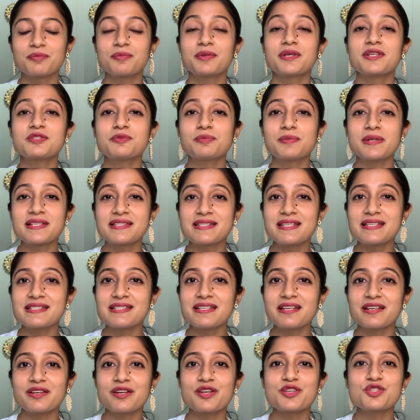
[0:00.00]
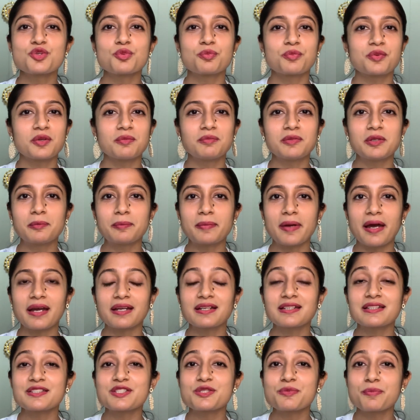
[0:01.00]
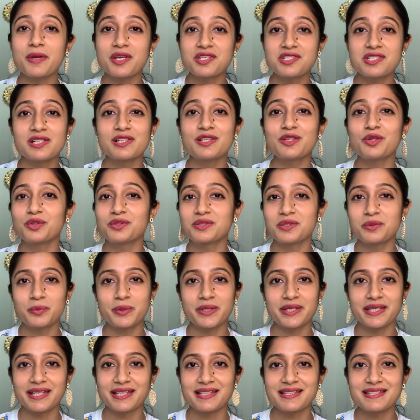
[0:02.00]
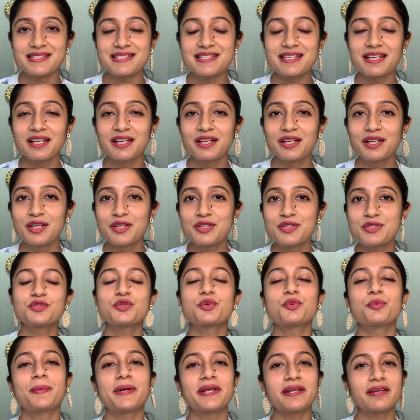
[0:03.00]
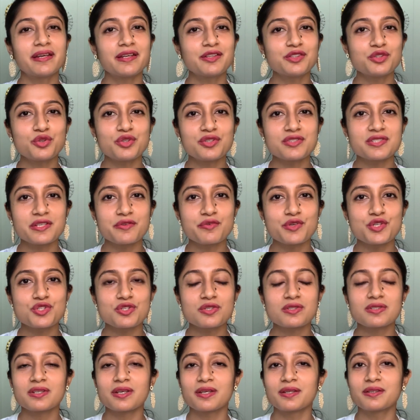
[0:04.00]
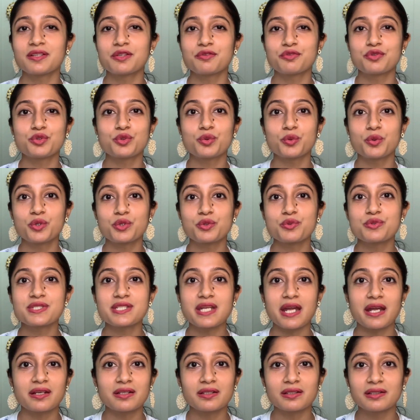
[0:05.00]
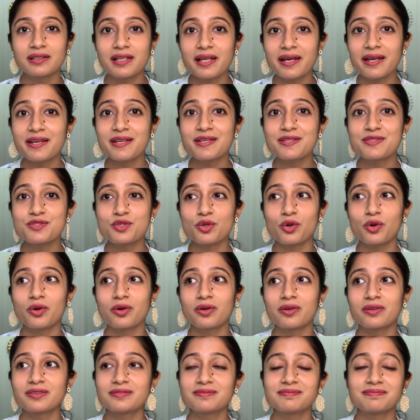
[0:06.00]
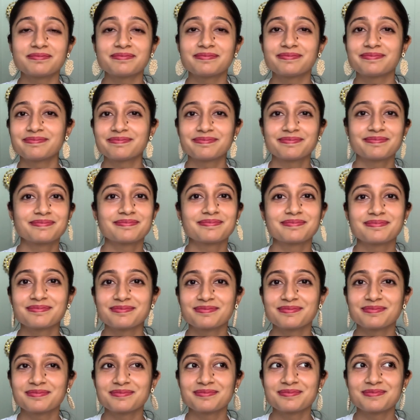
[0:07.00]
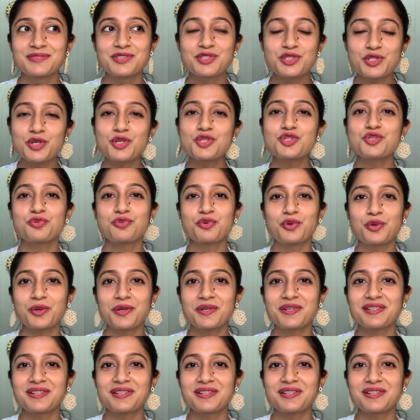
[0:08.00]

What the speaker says: because places here are supremely packed, especially on the weekends. So better get your reservation done if you don't want to stand in lines or search for